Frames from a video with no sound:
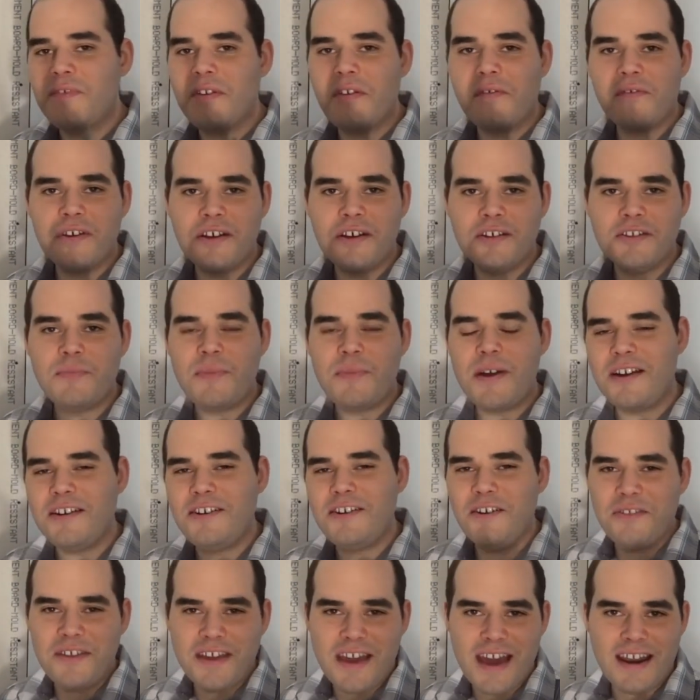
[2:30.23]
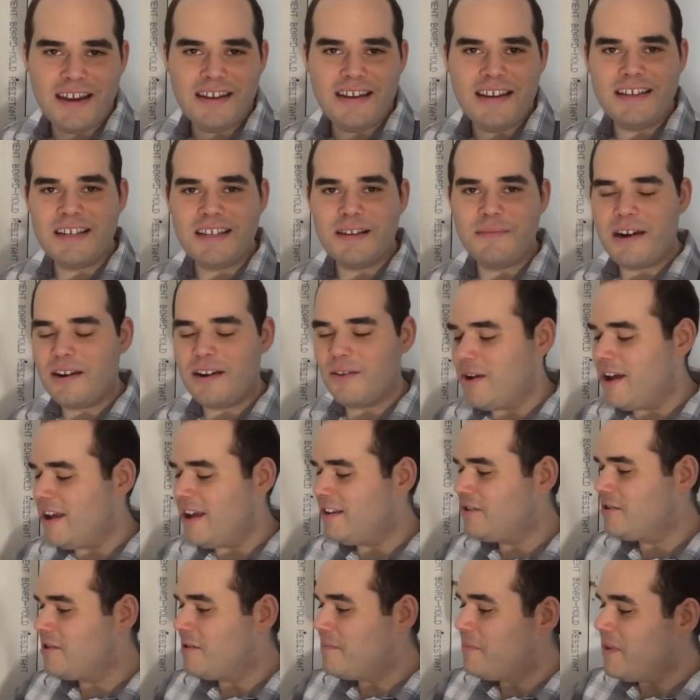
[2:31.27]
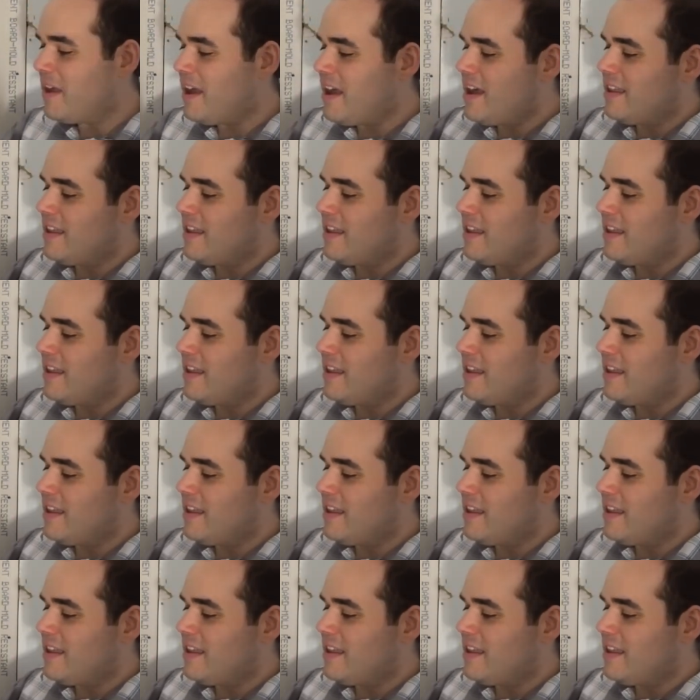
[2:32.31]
If you ever held a pair, you know they got a decent amount of weight to them.